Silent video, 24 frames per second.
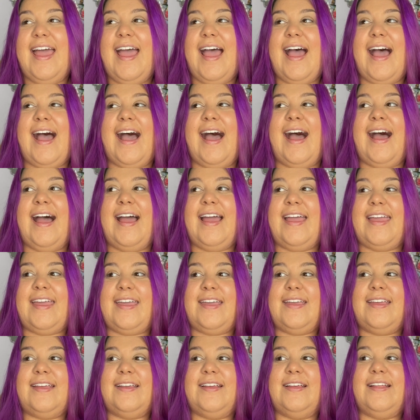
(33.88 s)

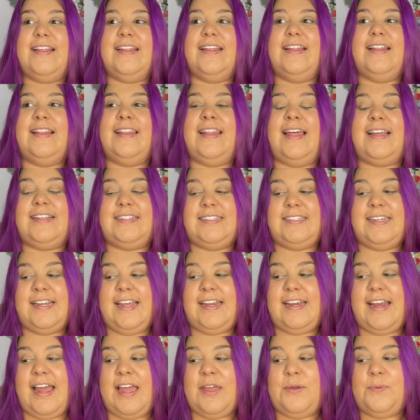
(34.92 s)
Last
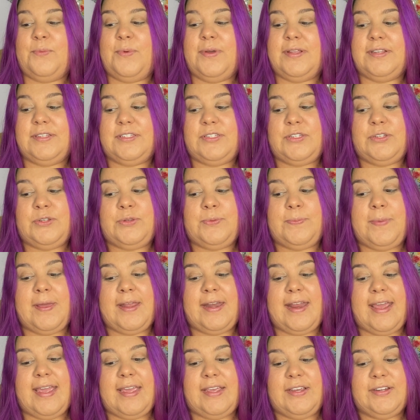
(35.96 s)
night I went to bed
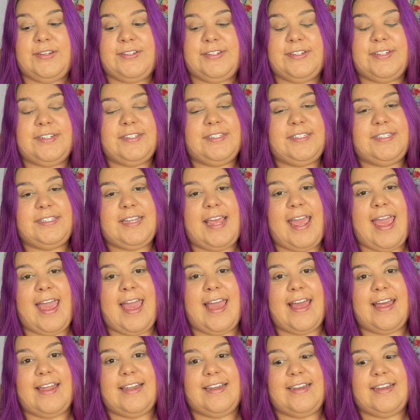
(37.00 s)
anxious,
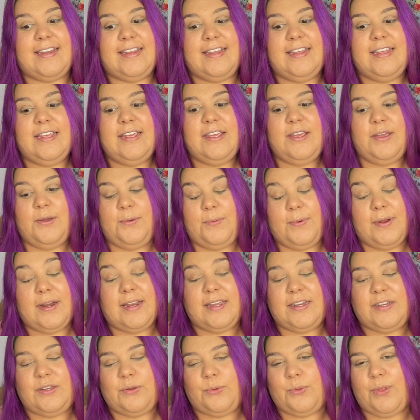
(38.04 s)
and when I
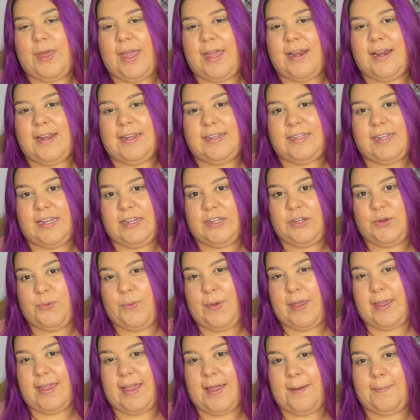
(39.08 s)
do that I tend to
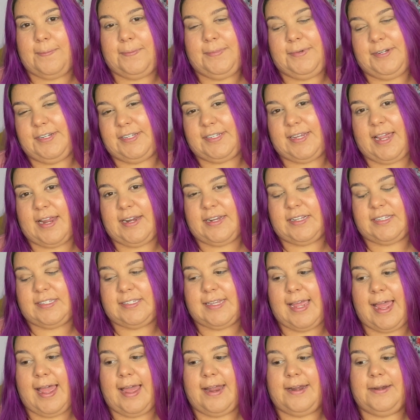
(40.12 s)
wake up just kind of
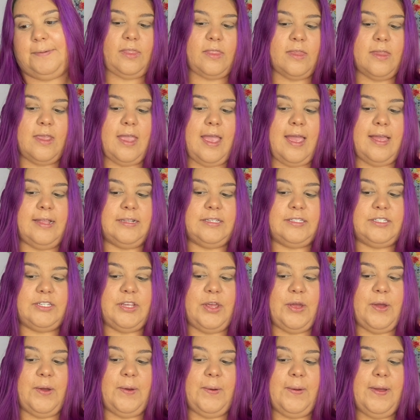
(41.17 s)
sad, and
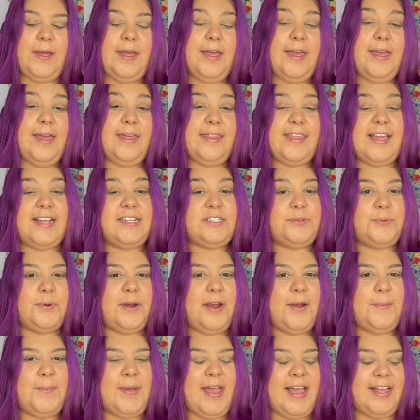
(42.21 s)
so that's where
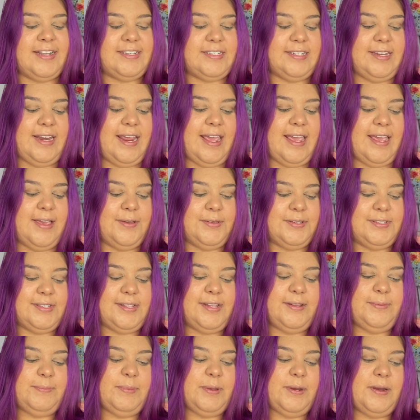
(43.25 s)
I'm at today. It was a
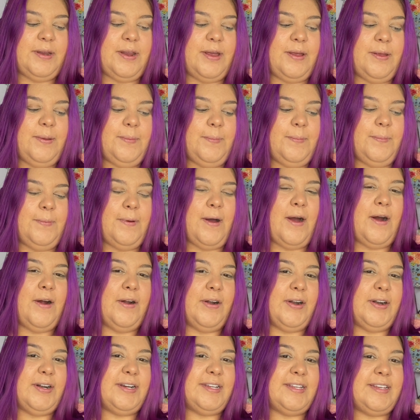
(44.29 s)
little bit
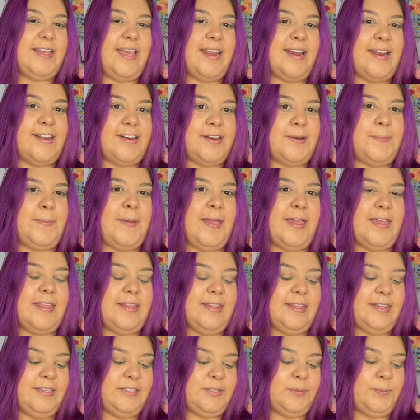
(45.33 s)
hard to get out of bed
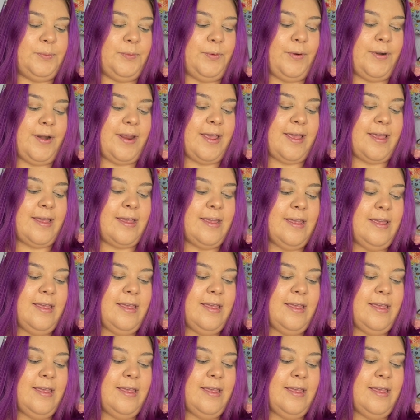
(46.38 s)
this morning,